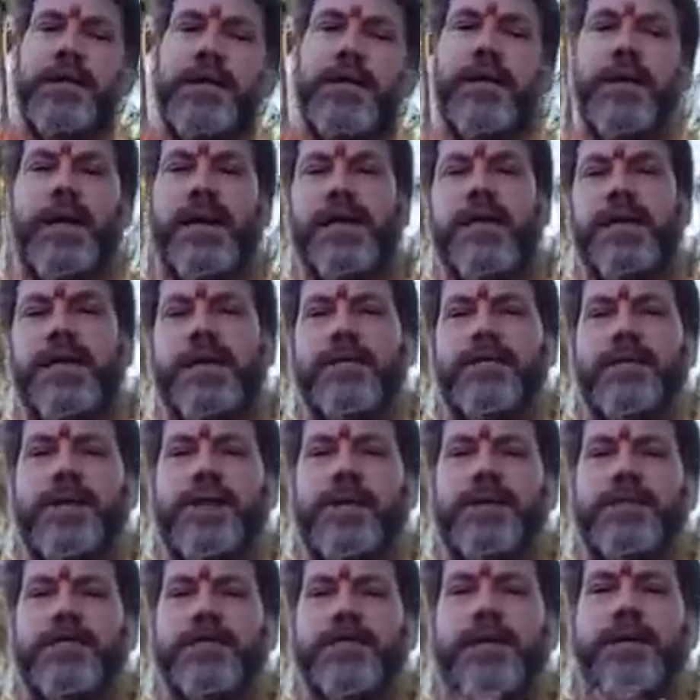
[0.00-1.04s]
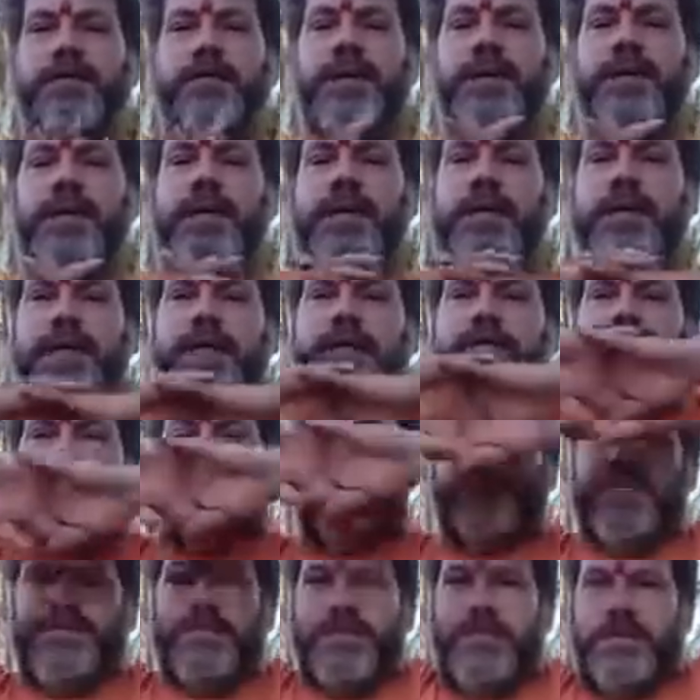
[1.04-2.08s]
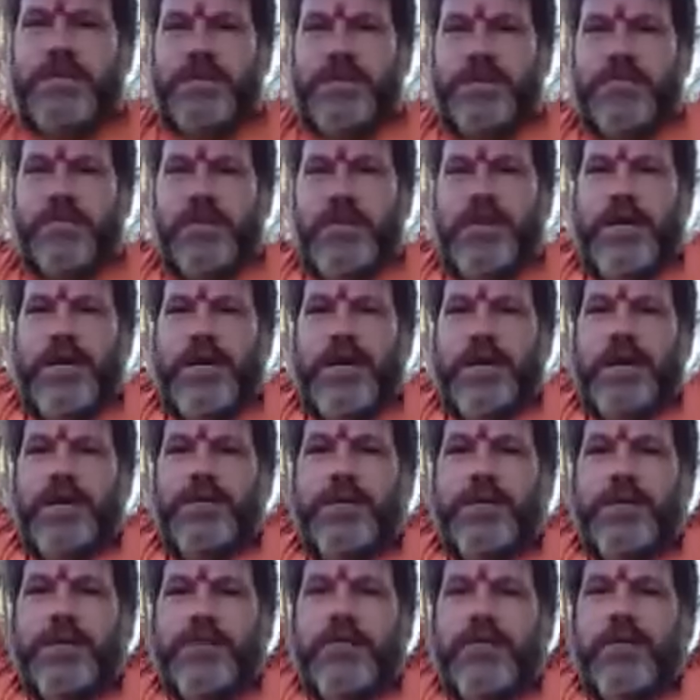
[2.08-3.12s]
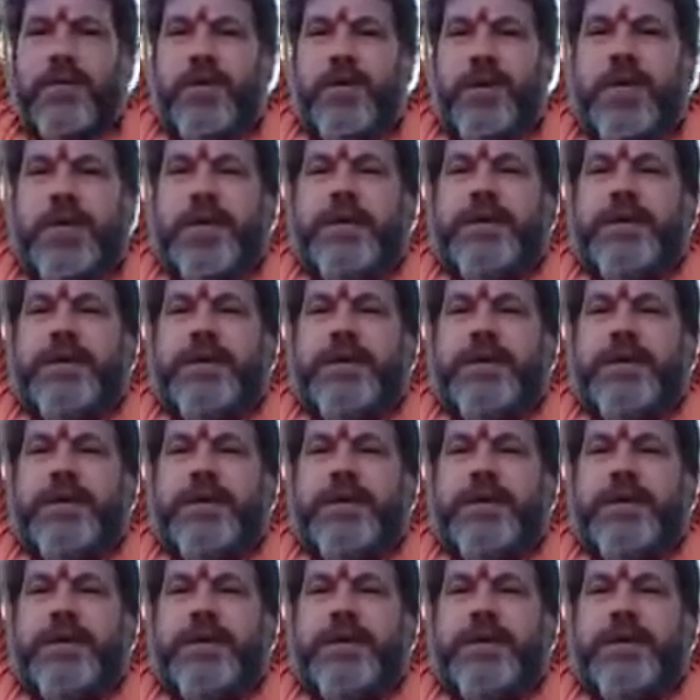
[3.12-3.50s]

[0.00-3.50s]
and giving yourself a nice stretch as if you're getting up in the morning.